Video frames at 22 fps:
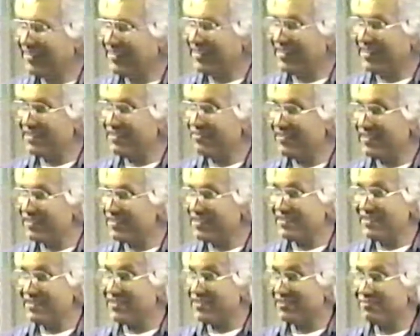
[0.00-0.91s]
None of
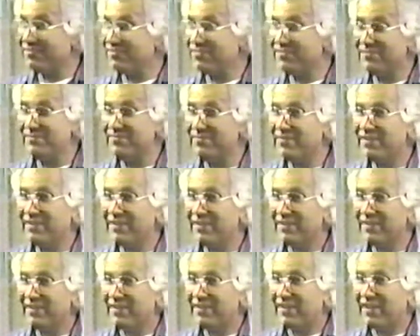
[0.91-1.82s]
us in this room
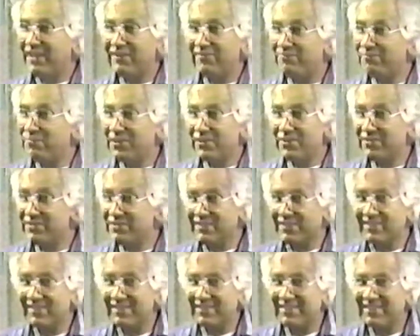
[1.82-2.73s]
have blown
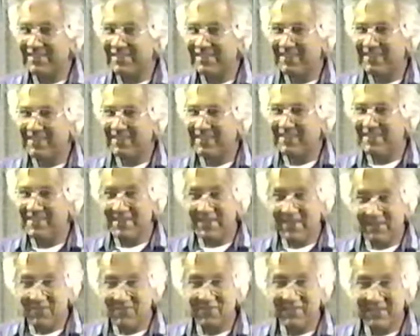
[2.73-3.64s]
it.
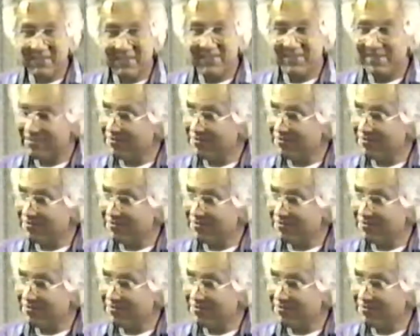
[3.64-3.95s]
No one in